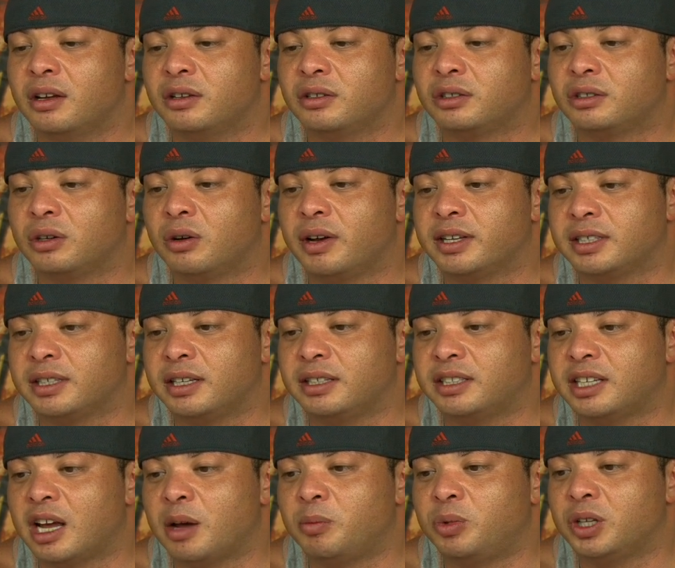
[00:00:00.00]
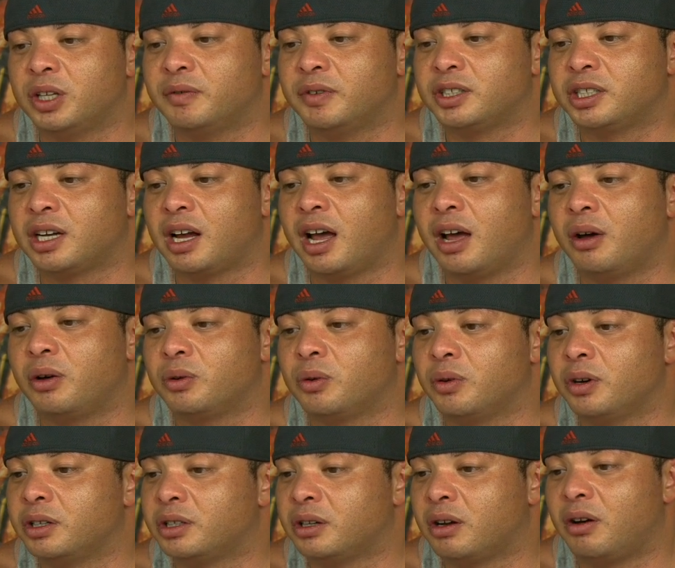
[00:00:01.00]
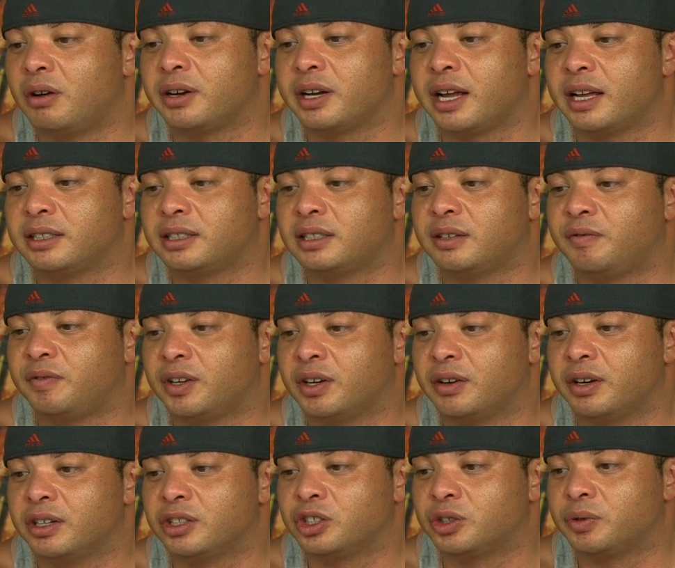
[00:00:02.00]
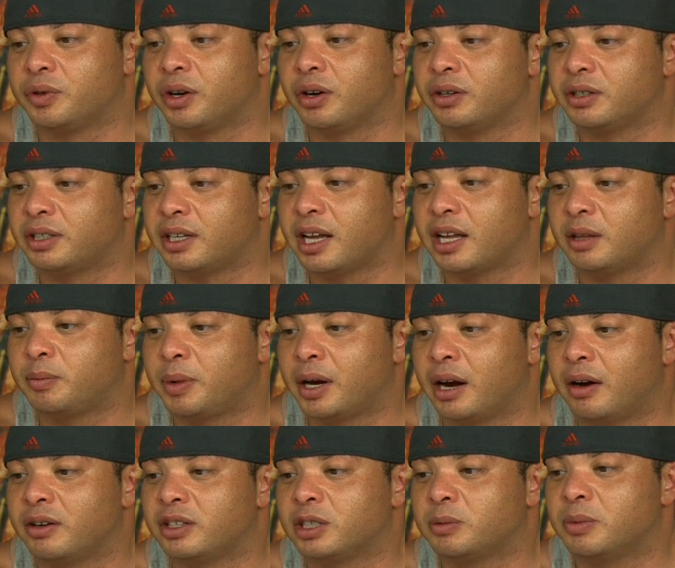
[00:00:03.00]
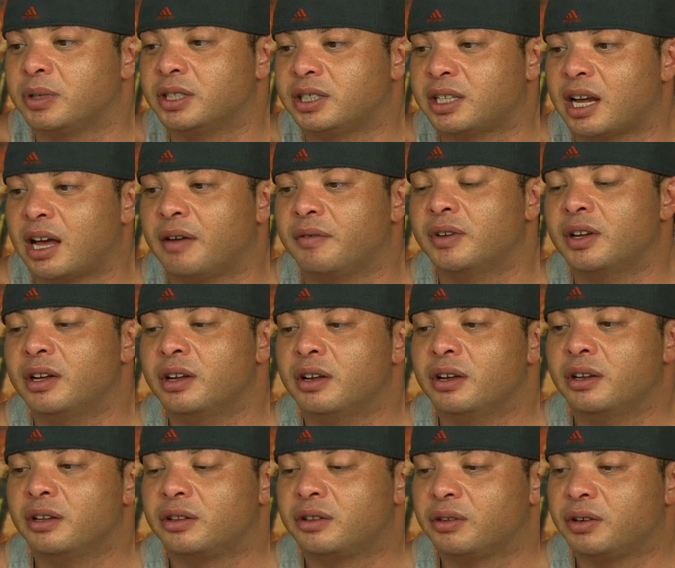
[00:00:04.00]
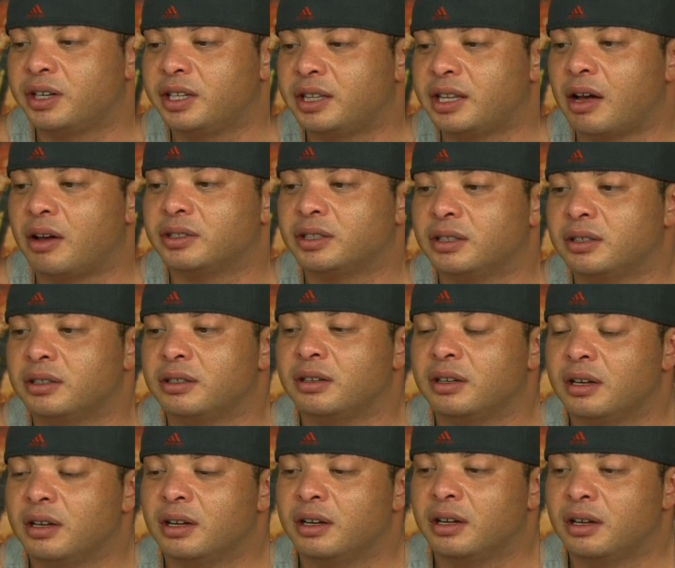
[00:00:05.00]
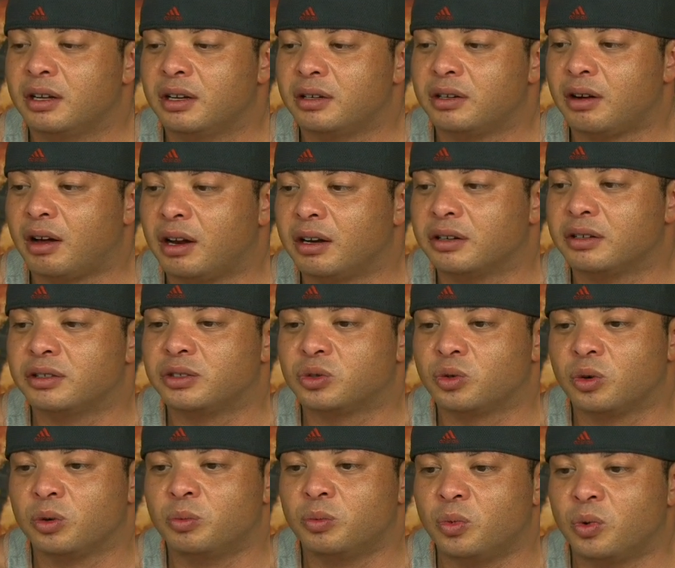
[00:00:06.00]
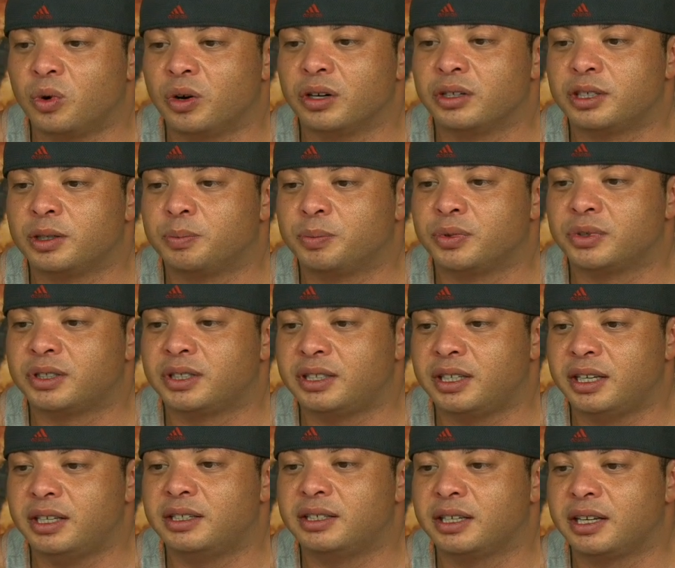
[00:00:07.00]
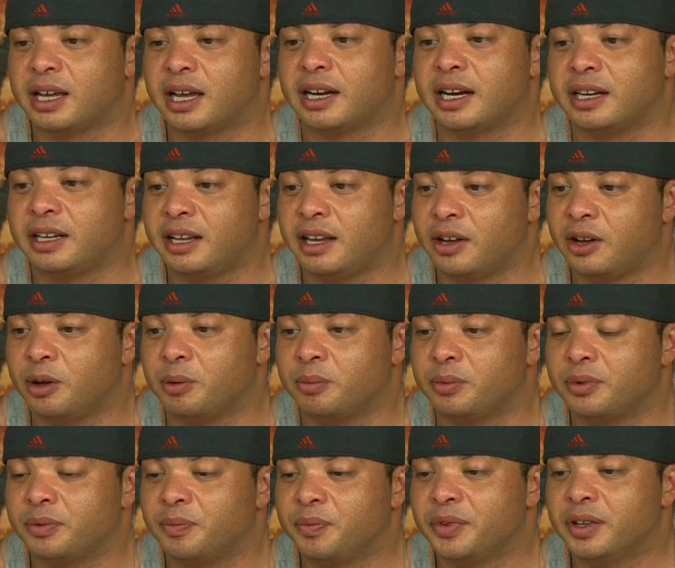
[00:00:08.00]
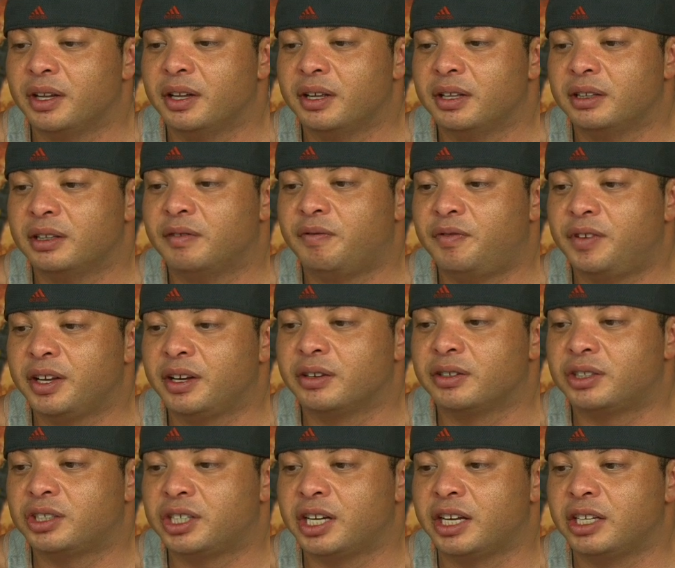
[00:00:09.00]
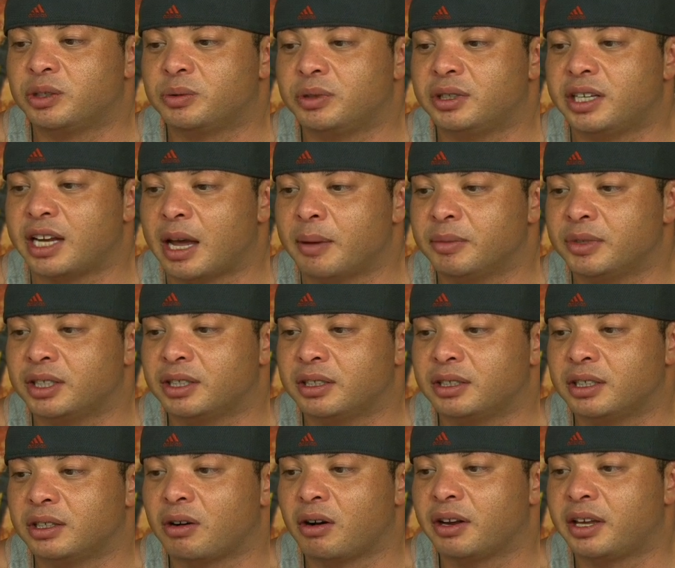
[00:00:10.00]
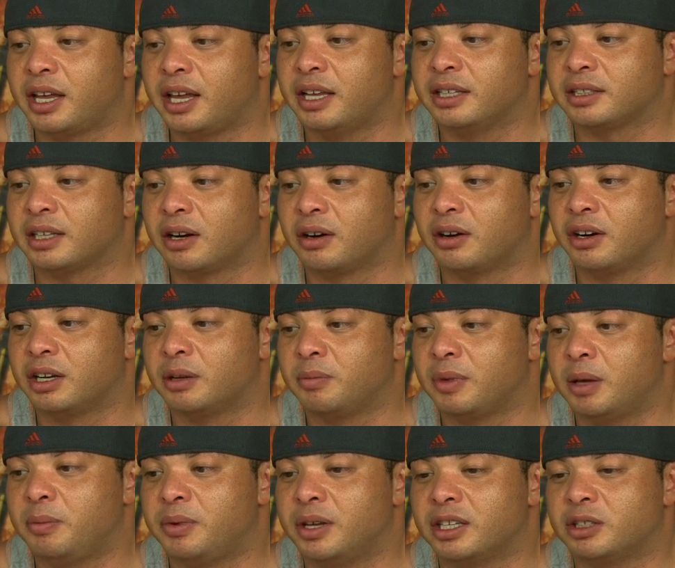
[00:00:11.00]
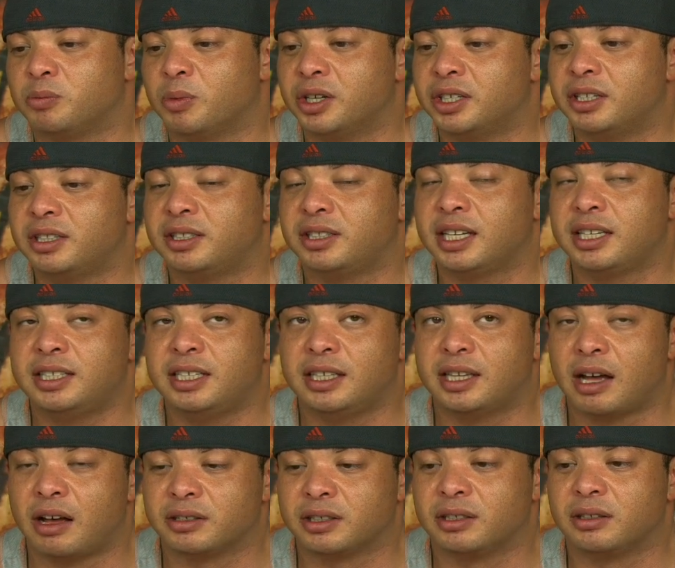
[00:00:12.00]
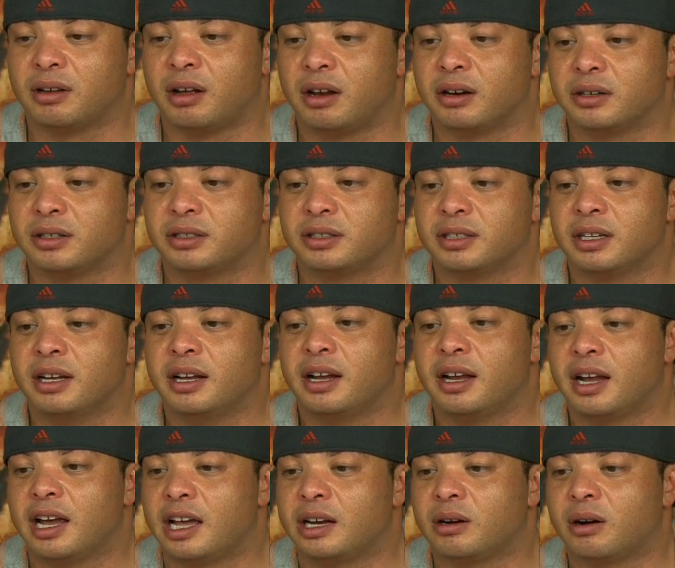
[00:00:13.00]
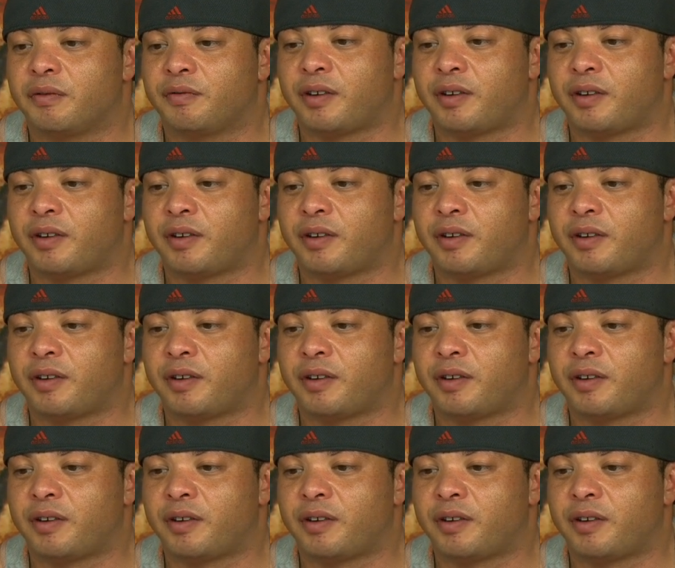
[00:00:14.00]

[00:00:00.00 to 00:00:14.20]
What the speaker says: So as an example of a child or adult has severe injury or death, parents must have $30,000 or more to proceed to get any help. The figures change with damages. In our case, I heard it may be as much as $60,000, and our